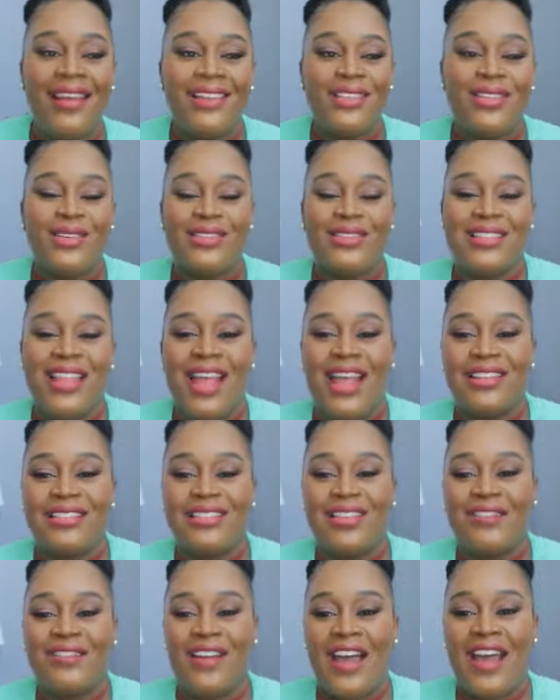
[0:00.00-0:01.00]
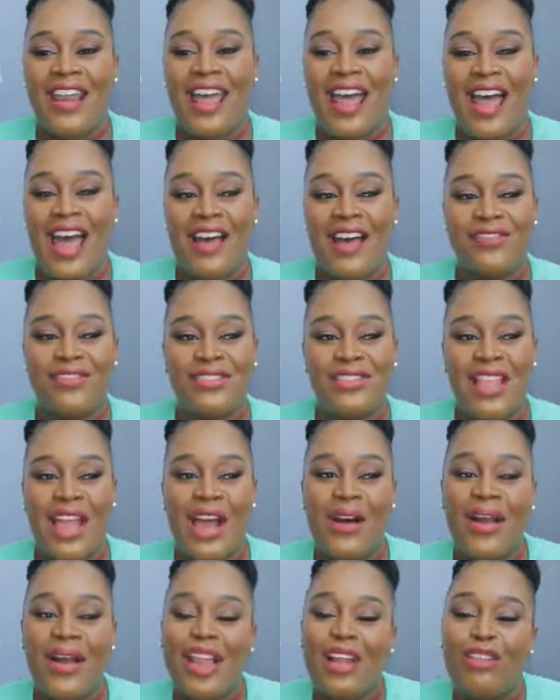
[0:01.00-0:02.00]
So it's nice to kind of have,
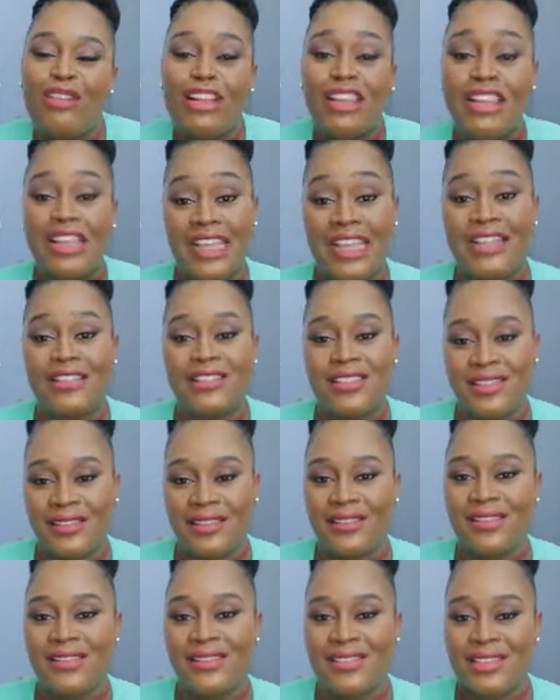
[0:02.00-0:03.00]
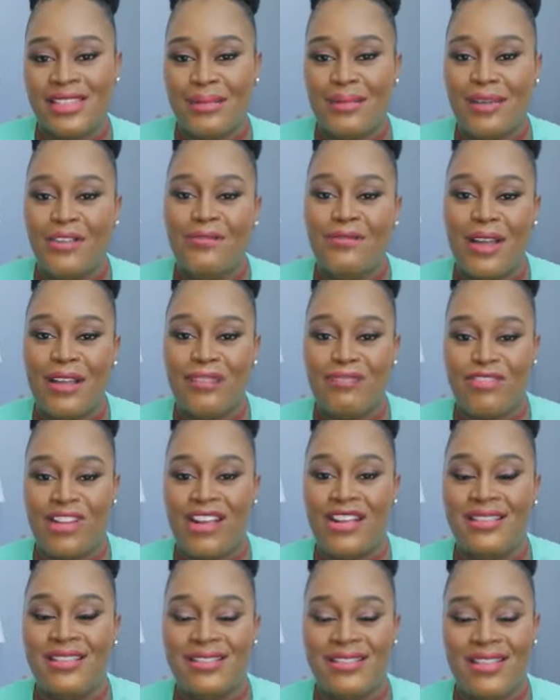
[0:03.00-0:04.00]
now I can relate to some of my
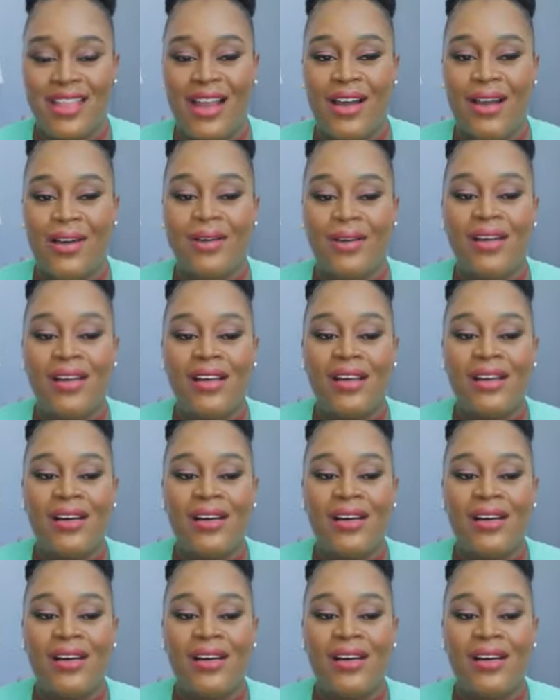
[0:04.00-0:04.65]
friends now